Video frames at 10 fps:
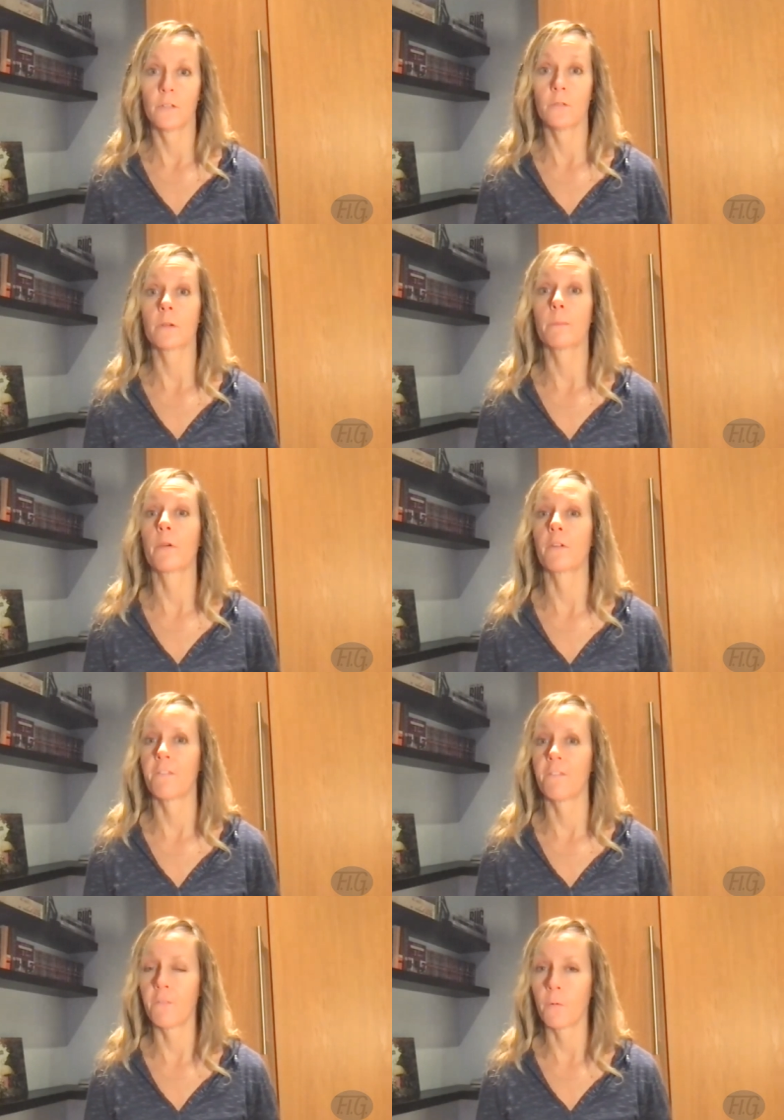You are
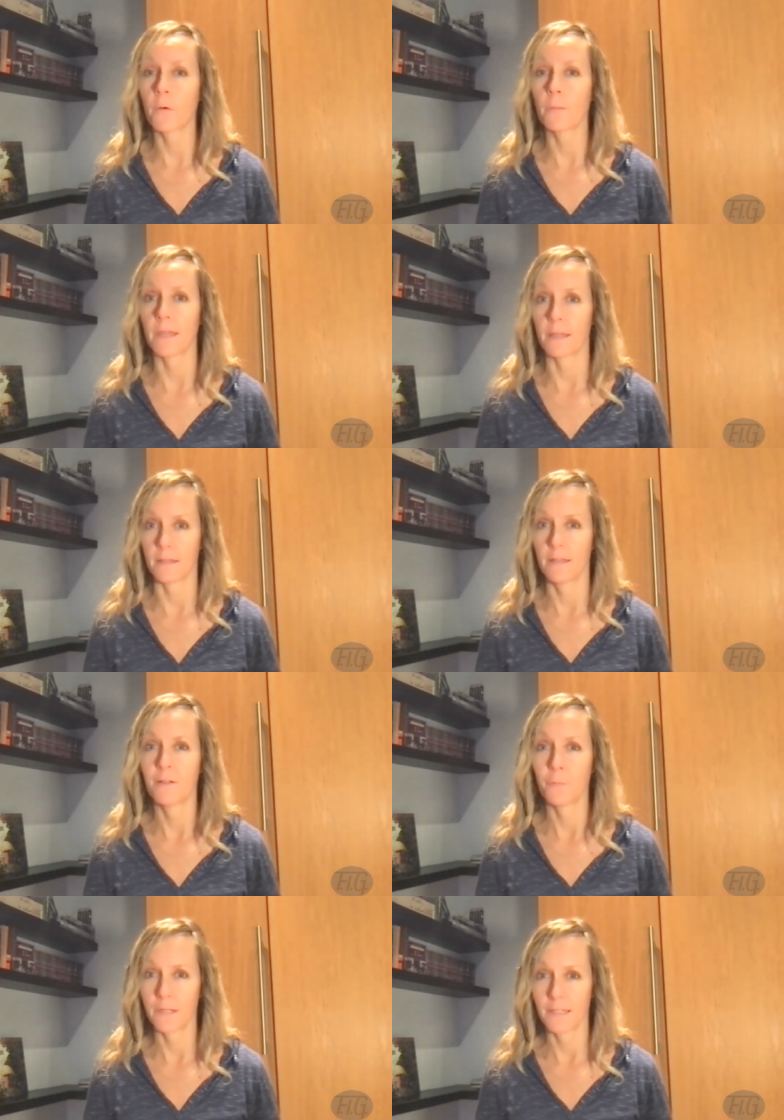performing
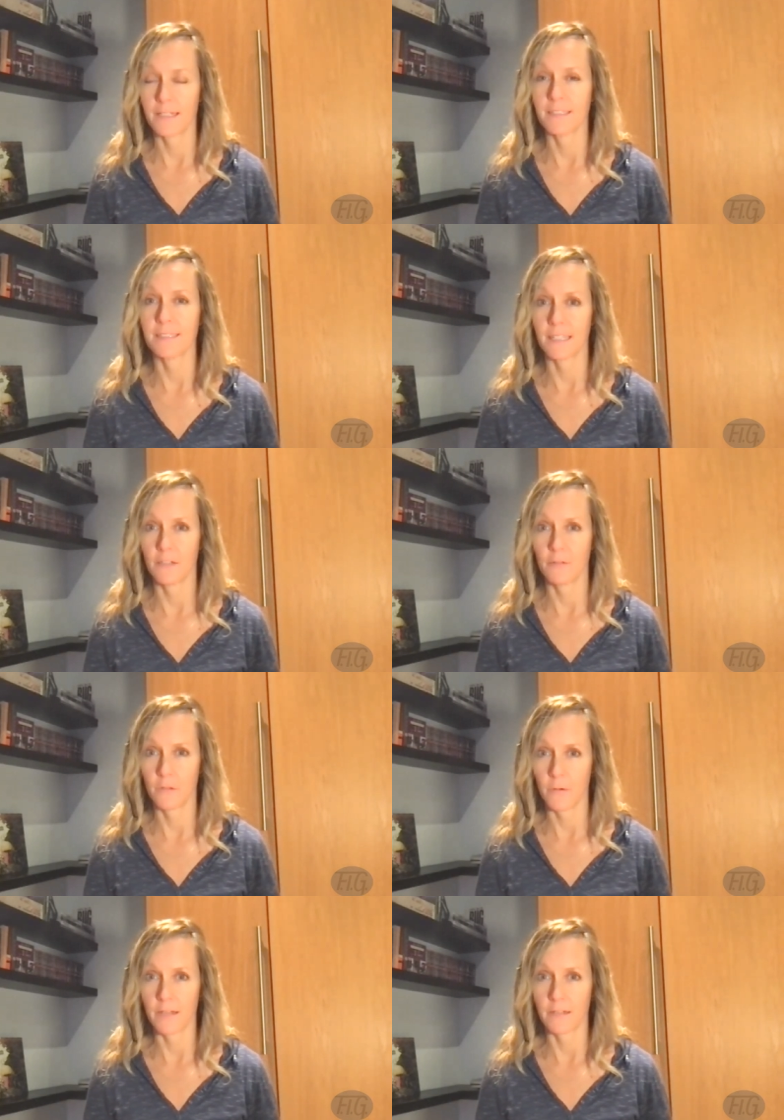what it is that you
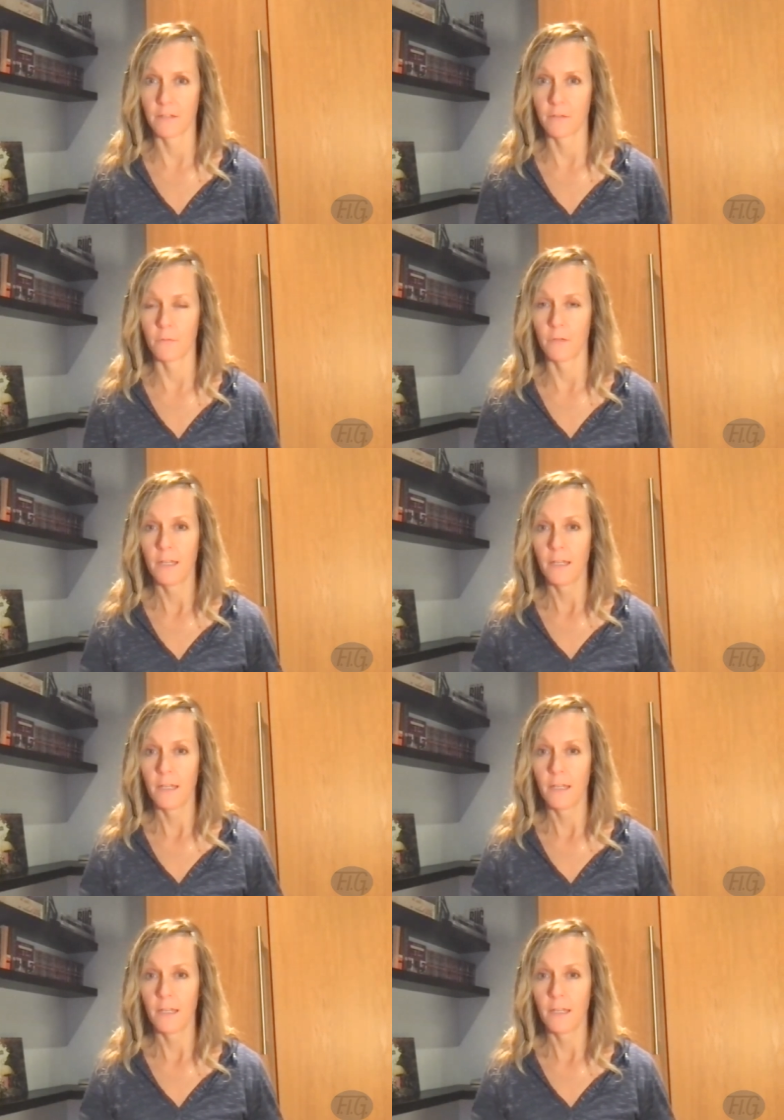know how to do.